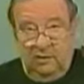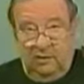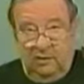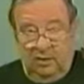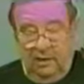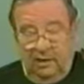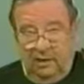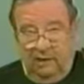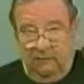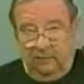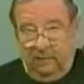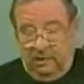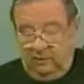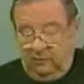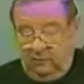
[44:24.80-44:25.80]
and help
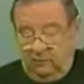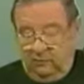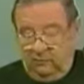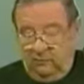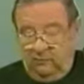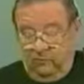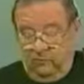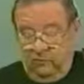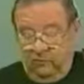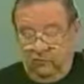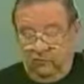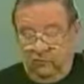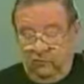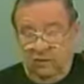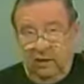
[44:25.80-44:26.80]
get those
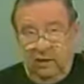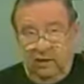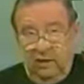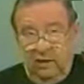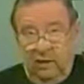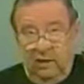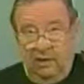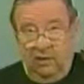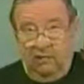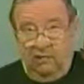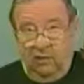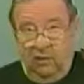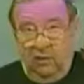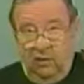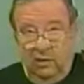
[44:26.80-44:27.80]
children ready
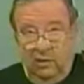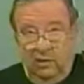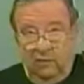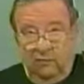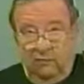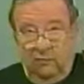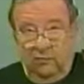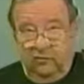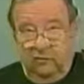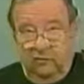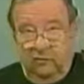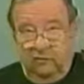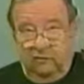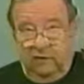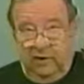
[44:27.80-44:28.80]
for first
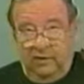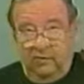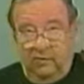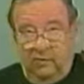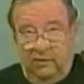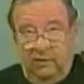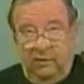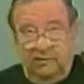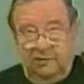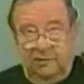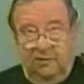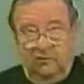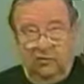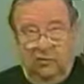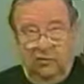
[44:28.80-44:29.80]
year of high school and get the
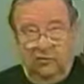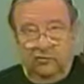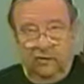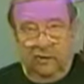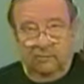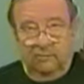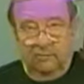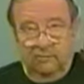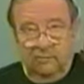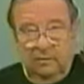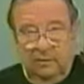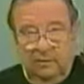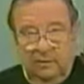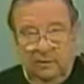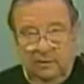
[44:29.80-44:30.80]
test scores up.
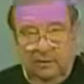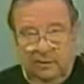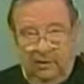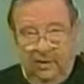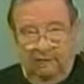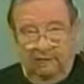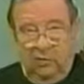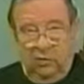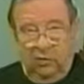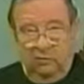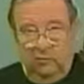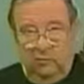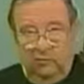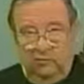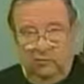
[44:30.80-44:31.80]
Then I'll have a
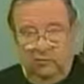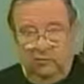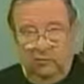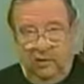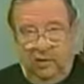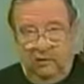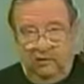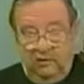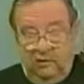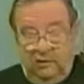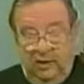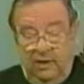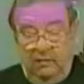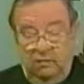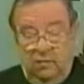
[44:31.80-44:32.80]
win-win situation. And
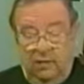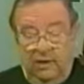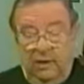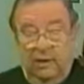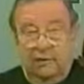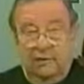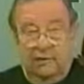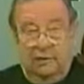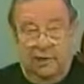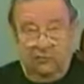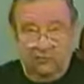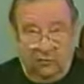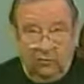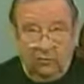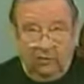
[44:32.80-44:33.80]
then when they get the test
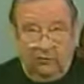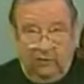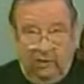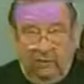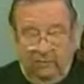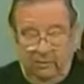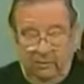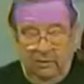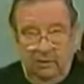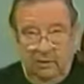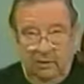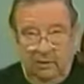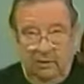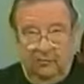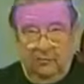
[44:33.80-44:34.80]
scores up,
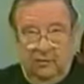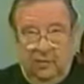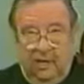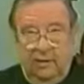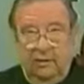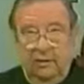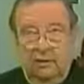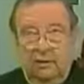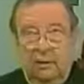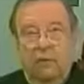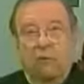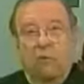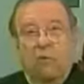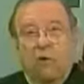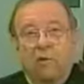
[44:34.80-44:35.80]
guess what?
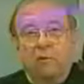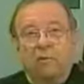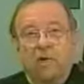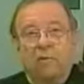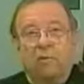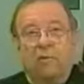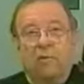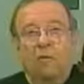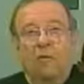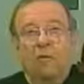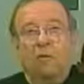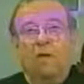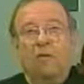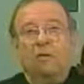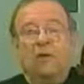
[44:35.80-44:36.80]
More people won't
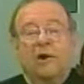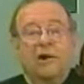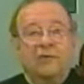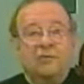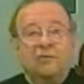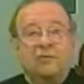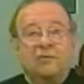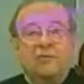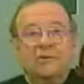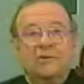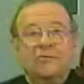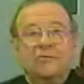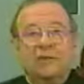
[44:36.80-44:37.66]
go to other schools